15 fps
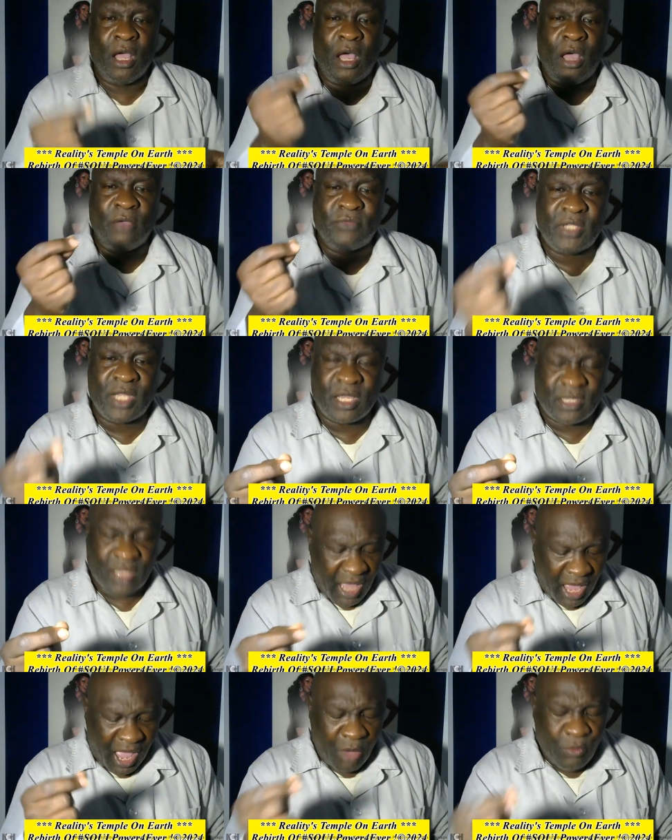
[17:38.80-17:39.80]
of death.
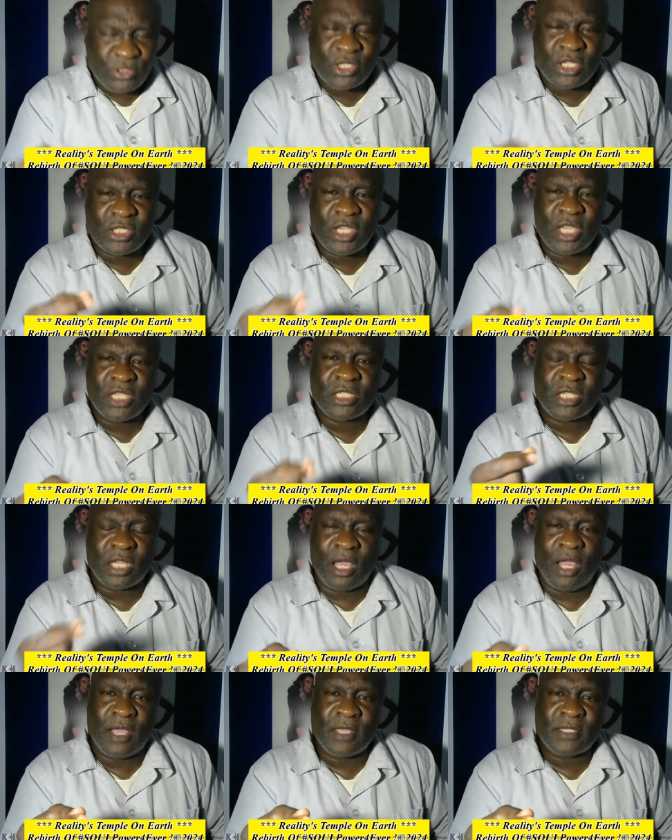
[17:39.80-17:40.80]
I would suggest to
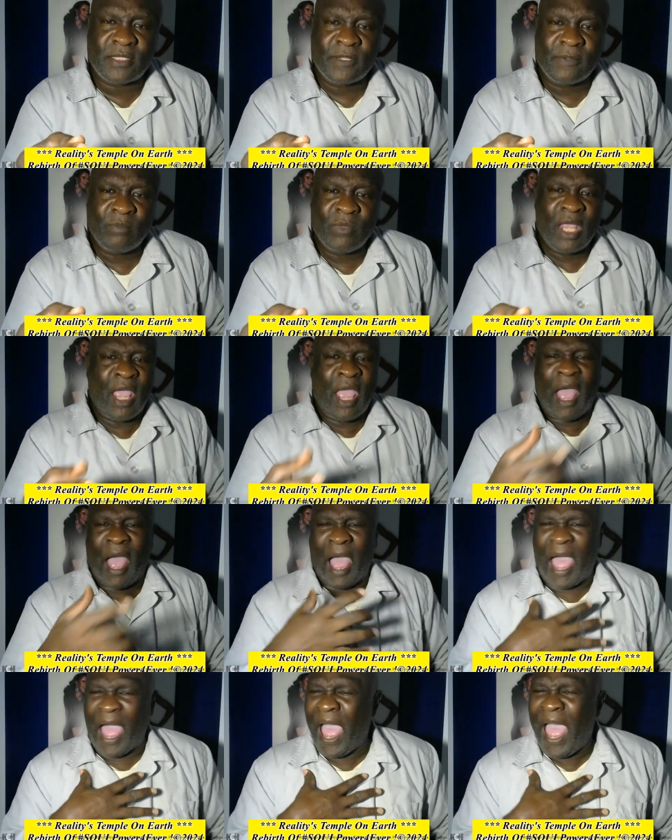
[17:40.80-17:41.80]
us,
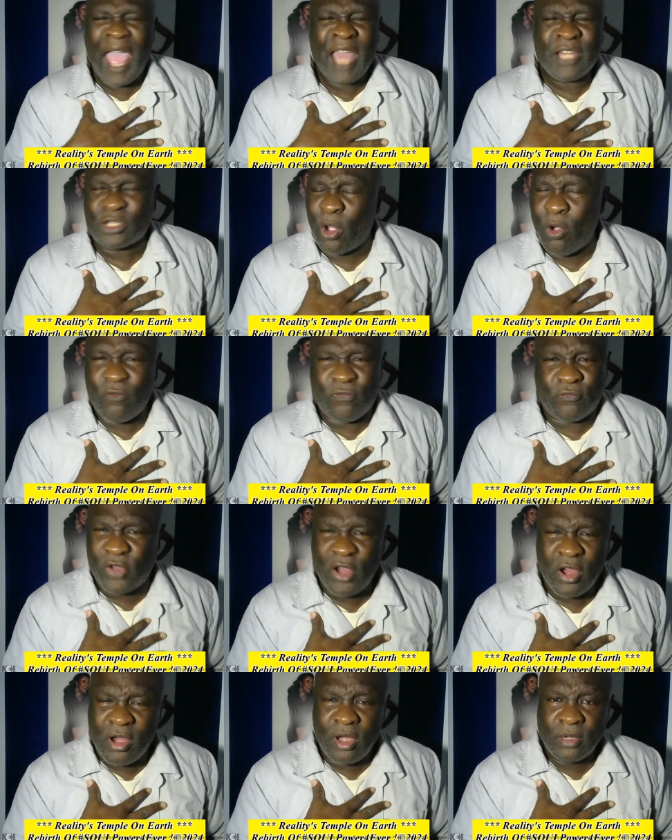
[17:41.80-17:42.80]
I don't
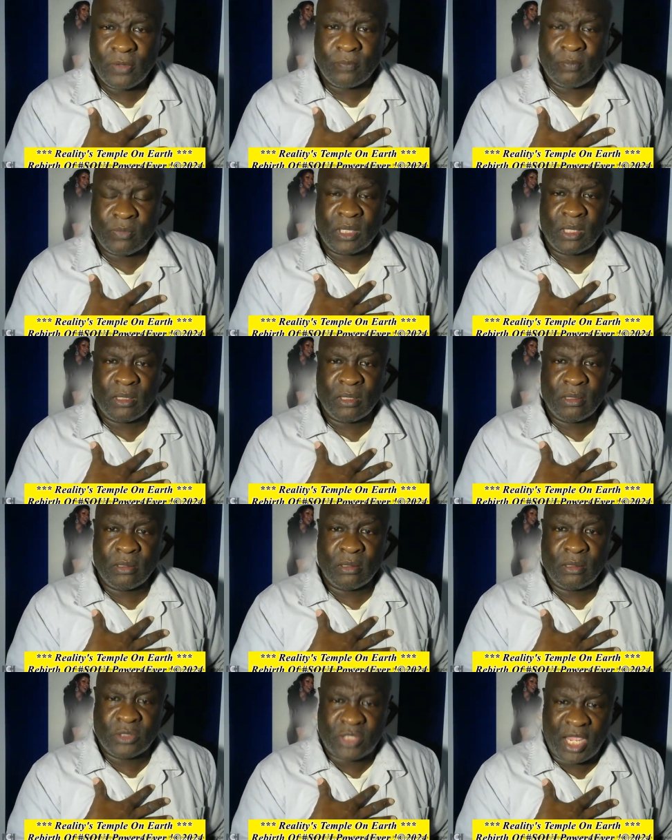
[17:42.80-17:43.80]
fear
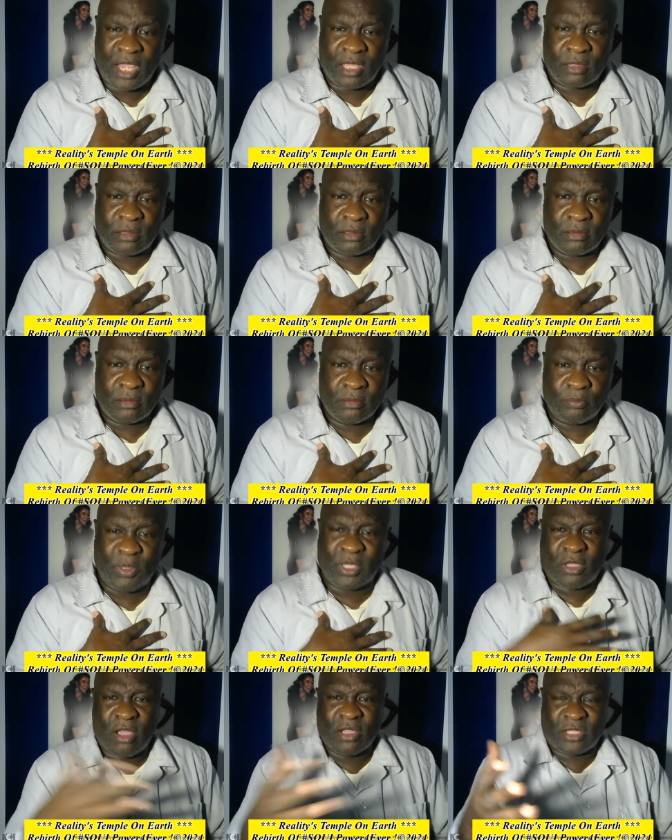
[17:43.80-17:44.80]
death
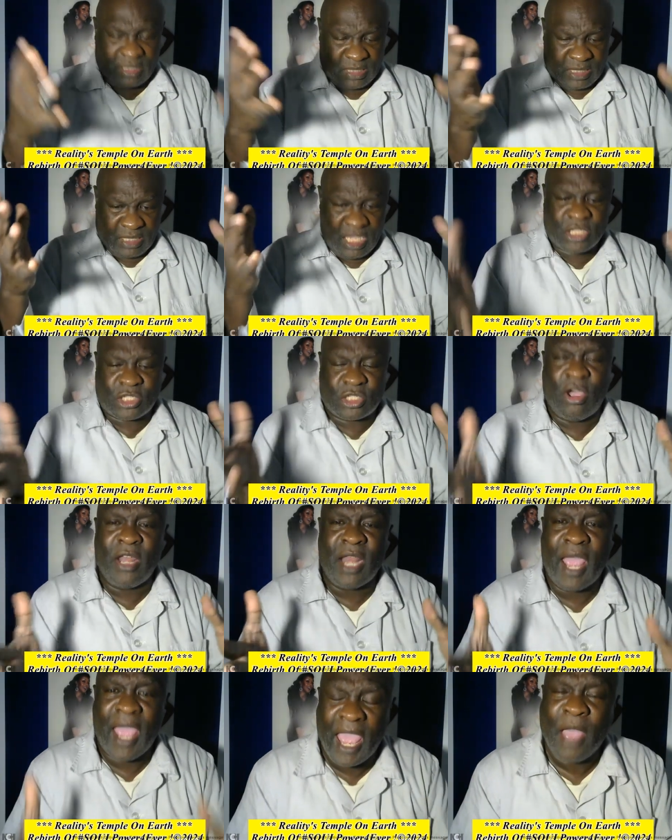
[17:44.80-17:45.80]
because it's going
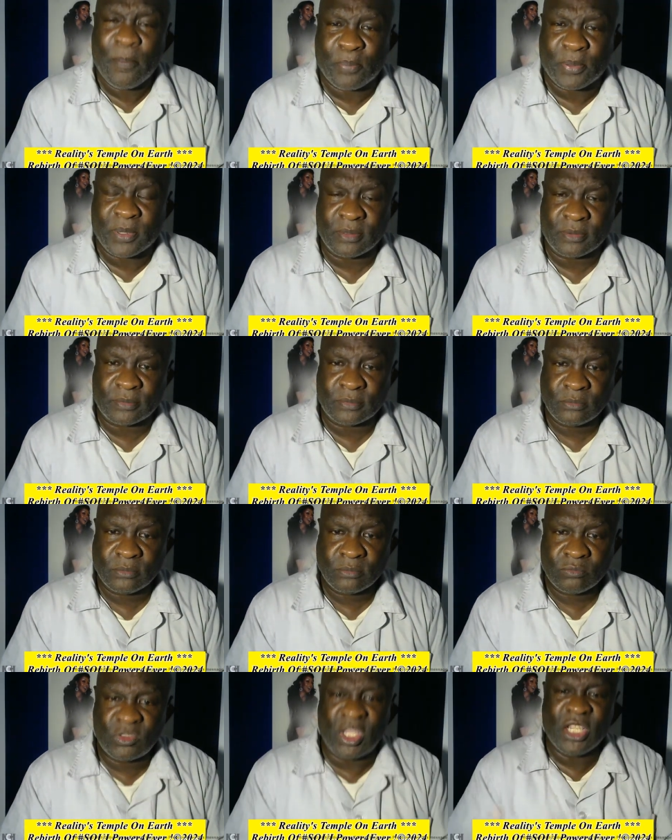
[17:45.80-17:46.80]
to happen.
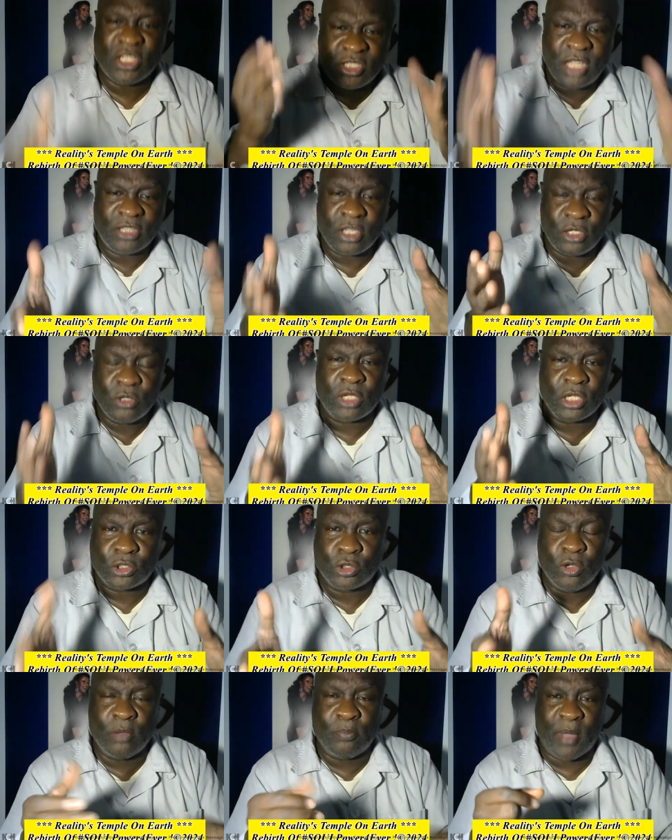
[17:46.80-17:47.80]
There's nothing you can
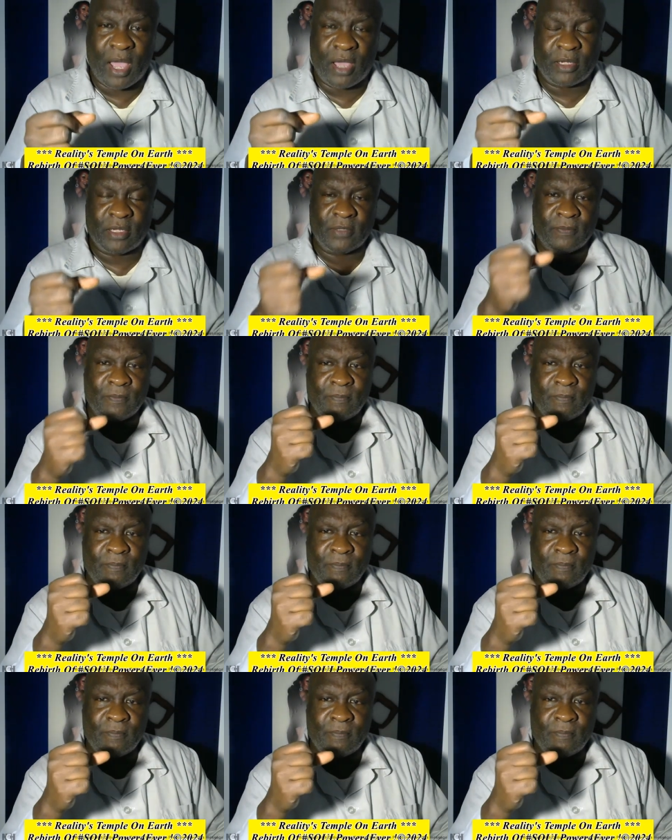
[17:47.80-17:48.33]
do about it.